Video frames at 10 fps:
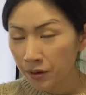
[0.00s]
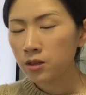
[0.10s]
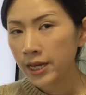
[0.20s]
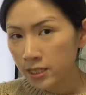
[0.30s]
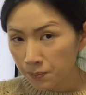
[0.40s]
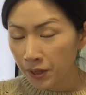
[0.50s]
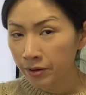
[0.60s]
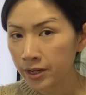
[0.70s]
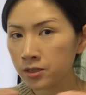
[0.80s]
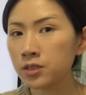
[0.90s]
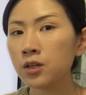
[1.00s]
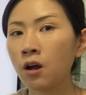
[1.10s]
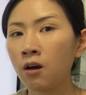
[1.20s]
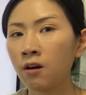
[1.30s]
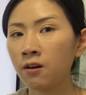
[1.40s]
the experience
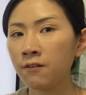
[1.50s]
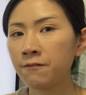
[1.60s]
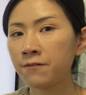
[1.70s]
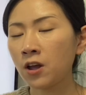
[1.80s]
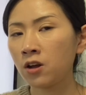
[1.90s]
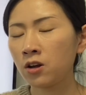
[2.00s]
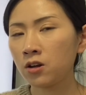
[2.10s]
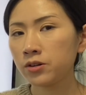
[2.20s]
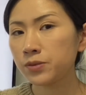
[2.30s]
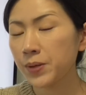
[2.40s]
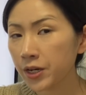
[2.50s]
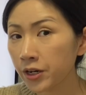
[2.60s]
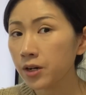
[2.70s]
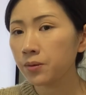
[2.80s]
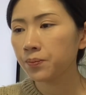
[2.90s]
of the
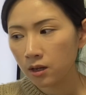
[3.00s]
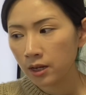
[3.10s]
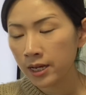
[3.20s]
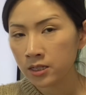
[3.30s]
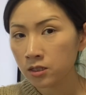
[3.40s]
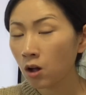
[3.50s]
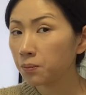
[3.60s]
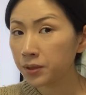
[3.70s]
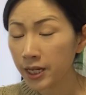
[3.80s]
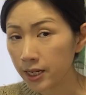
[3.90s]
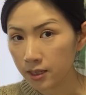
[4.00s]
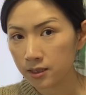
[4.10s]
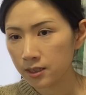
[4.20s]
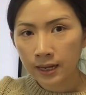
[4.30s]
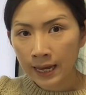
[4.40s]
speaker is
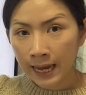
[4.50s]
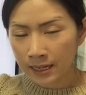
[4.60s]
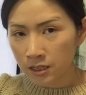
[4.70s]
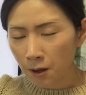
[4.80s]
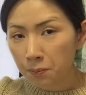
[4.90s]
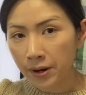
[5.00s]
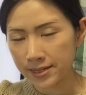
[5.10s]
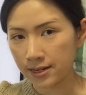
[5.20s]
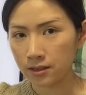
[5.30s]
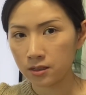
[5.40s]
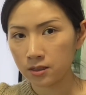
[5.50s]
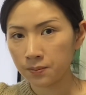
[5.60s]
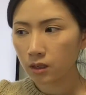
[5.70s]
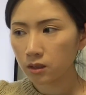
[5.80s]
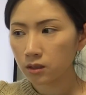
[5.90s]
complete at the present.
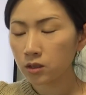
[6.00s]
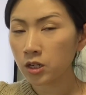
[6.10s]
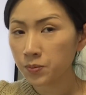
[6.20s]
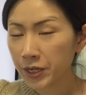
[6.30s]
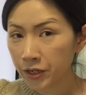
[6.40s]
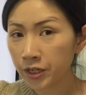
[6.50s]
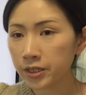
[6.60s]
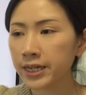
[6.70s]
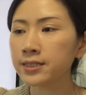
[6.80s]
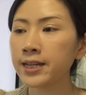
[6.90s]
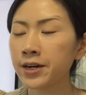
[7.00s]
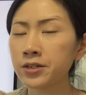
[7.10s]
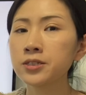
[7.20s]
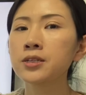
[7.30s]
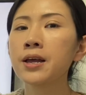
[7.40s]
The speaker
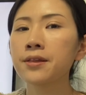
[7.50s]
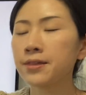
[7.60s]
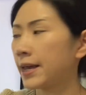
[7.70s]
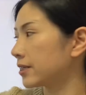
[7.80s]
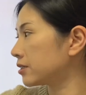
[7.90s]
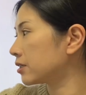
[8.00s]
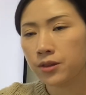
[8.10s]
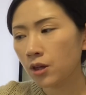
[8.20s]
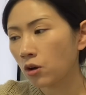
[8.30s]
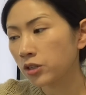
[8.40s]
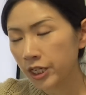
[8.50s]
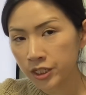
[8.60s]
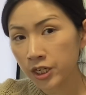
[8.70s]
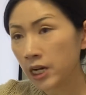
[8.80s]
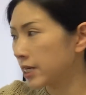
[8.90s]
declares that the
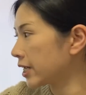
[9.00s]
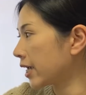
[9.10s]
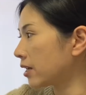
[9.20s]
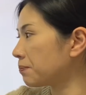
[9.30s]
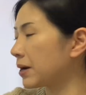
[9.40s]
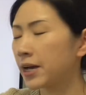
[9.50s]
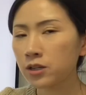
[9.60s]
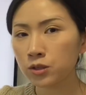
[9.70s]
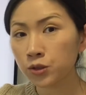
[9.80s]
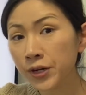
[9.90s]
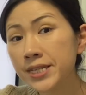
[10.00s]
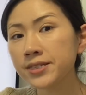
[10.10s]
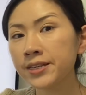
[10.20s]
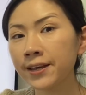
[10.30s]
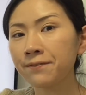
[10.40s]
condition indicated by the
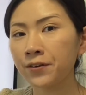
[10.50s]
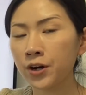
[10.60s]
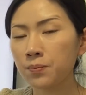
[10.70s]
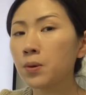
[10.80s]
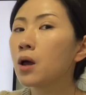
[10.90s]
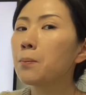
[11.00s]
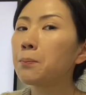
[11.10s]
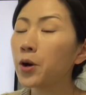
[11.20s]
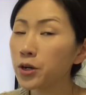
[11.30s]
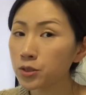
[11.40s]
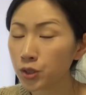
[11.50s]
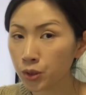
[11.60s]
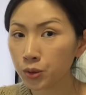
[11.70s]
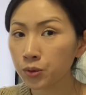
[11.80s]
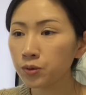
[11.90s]
transitive verb
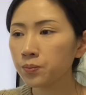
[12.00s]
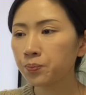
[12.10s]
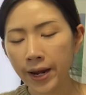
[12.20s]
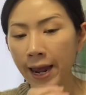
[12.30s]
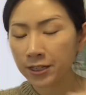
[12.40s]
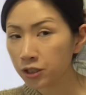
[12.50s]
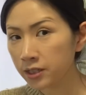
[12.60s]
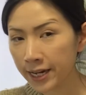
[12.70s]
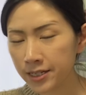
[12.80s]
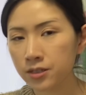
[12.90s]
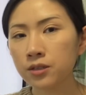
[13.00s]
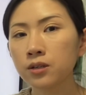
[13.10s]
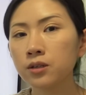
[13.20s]
pursue actualized